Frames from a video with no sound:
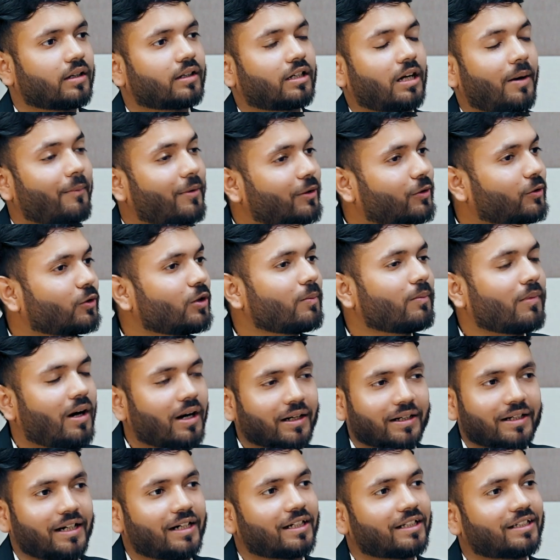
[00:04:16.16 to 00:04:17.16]
Coming to the
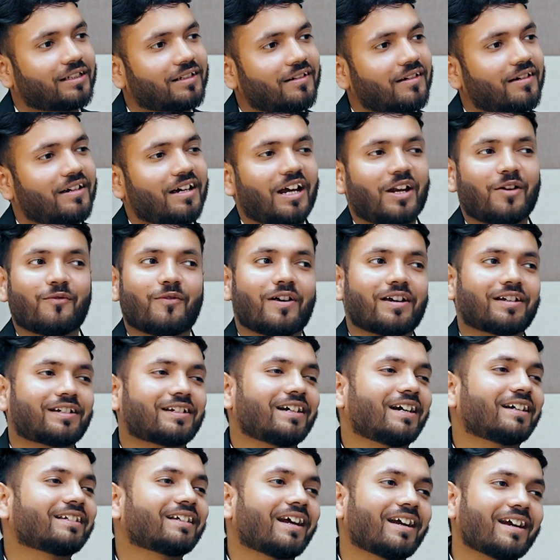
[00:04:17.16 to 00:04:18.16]
markets,
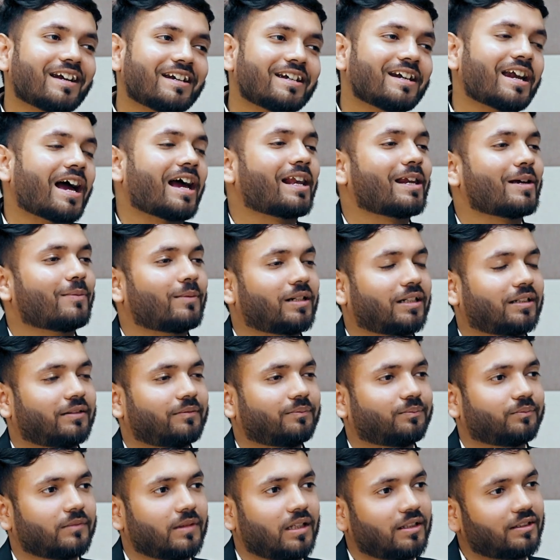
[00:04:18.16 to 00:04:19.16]
investors are in a dilemma.
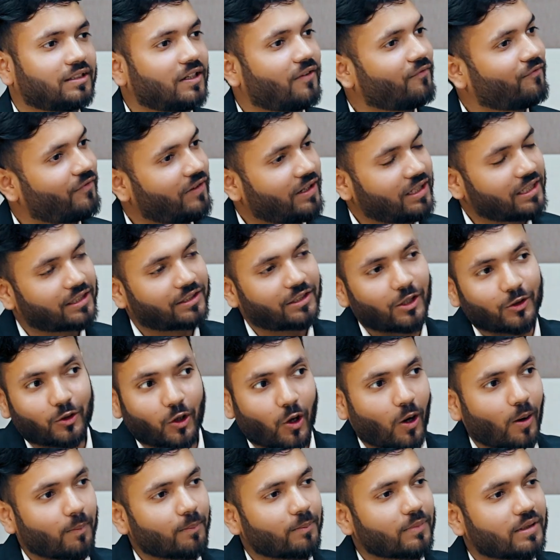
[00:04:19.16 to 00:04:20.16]
Some feel it's the
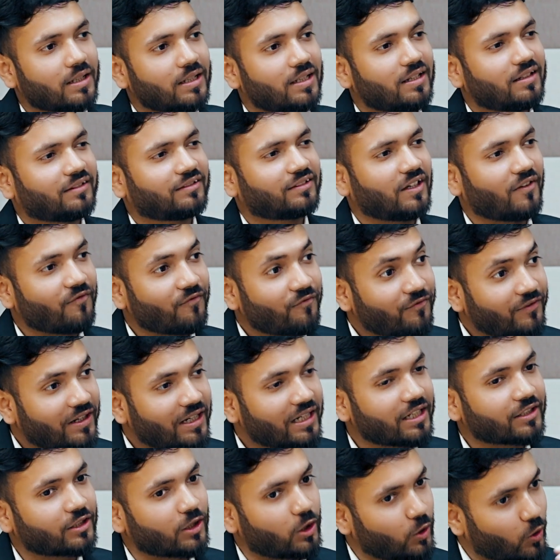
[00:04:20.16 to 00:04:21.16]
top, some
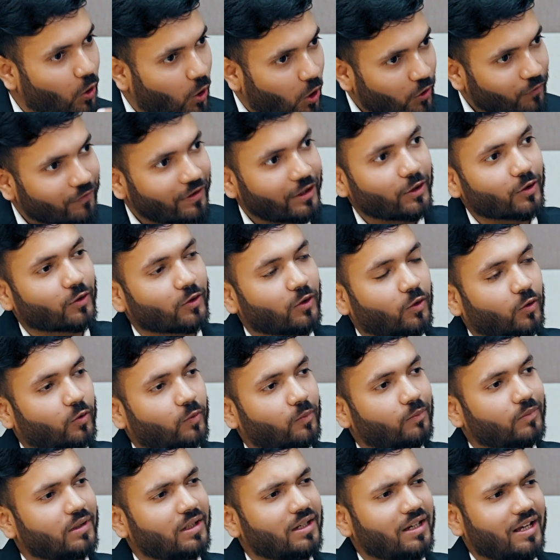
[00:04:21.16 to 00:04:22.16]
feel it's a long way to go.
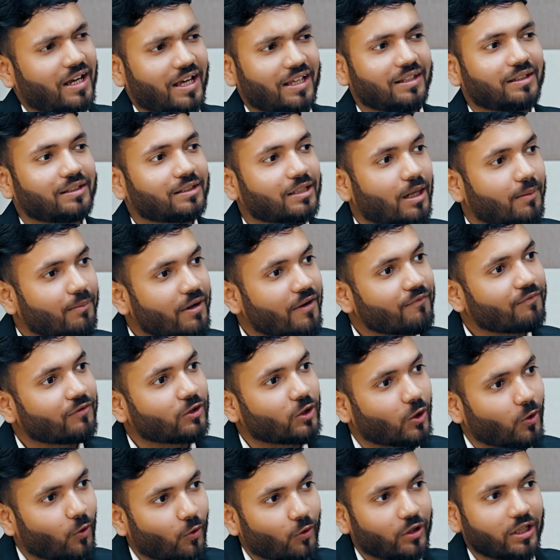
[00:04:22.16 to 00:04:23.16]
And some have
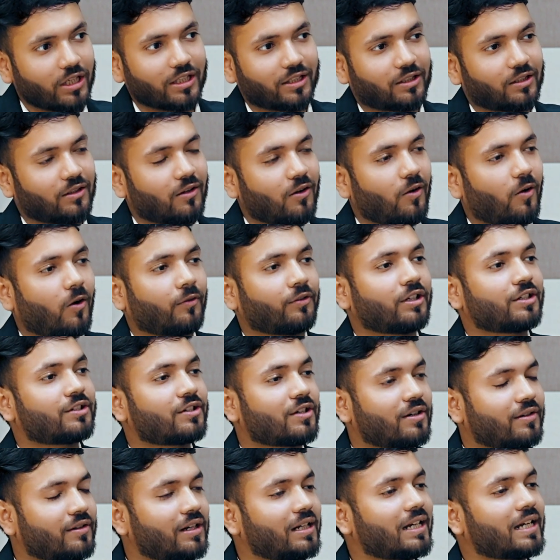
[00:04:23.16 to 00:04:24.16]
theories on the
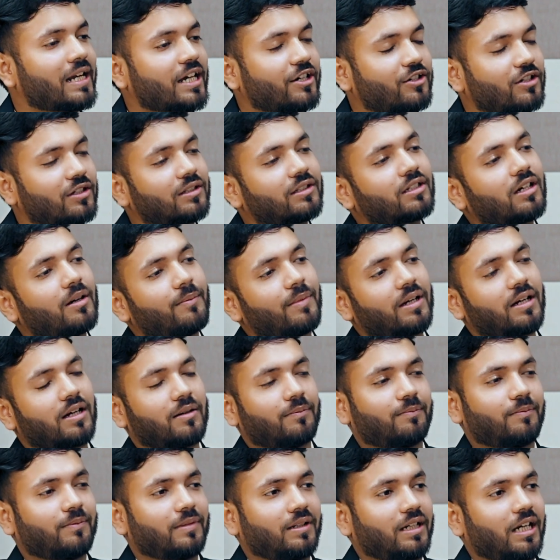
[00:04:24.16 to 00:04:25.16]
general elections coming
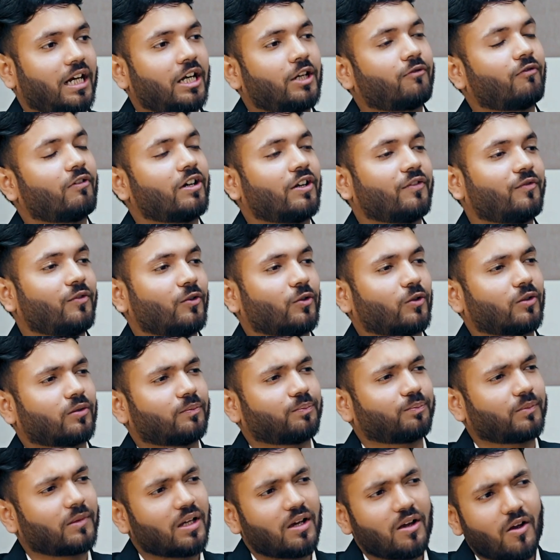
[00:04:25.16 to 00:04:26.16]
up in 2024.
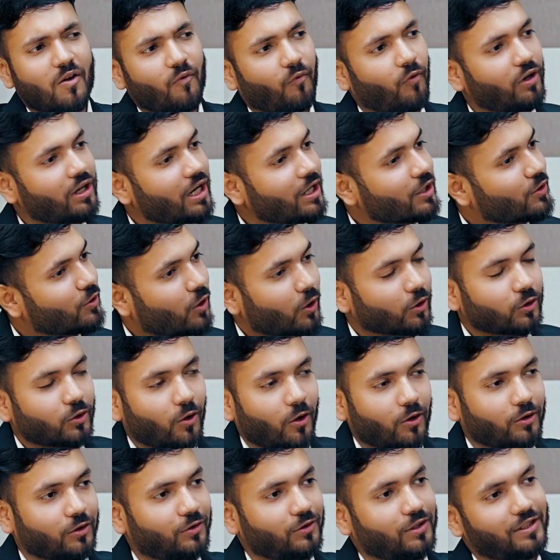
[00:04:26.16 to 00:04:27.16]
What are your
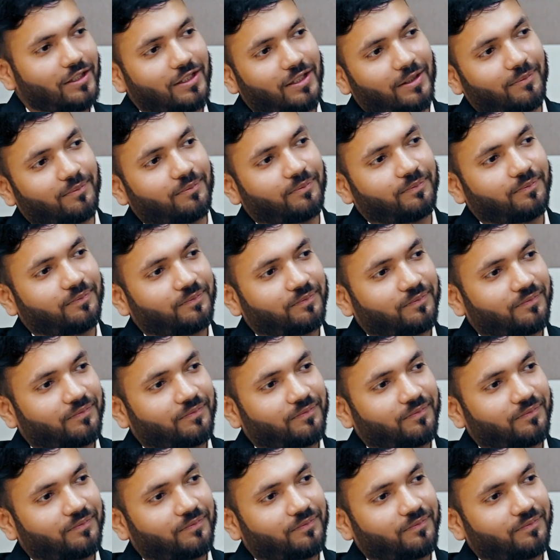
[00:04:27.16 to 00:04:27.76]
thoughts on the same?